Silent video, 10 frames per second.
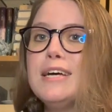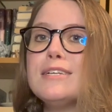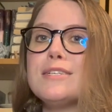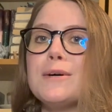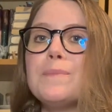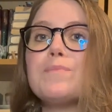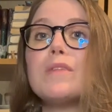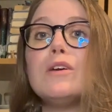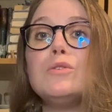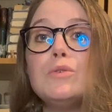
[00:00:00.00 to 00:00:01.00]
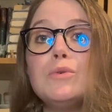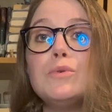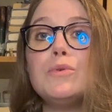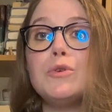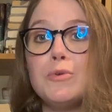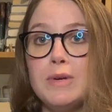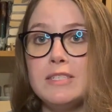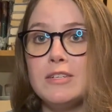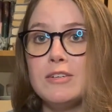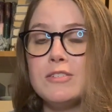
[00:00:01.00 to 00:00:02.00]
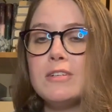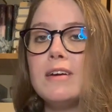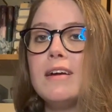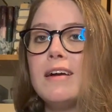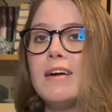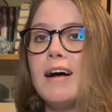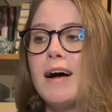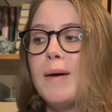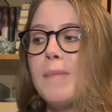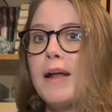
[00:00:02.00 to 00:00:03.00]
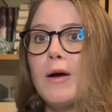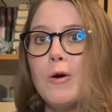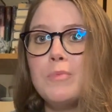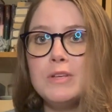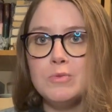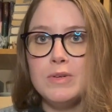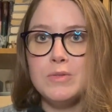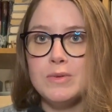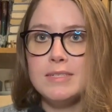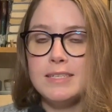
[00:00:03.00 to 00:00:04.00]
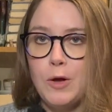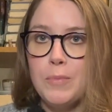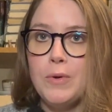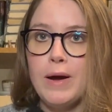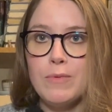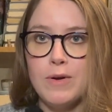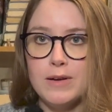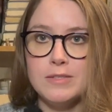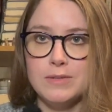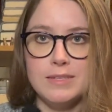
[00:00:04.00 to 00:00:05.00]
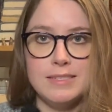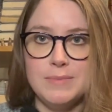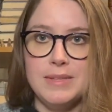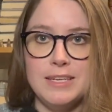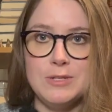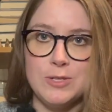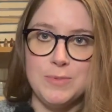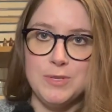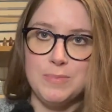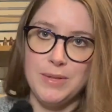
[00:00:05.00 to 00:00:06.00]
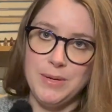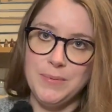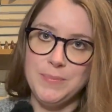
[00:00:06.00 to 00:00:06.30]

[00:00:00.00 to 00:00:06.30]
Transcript: So do your research. And I hope these resources help you. I will also list them in the description below.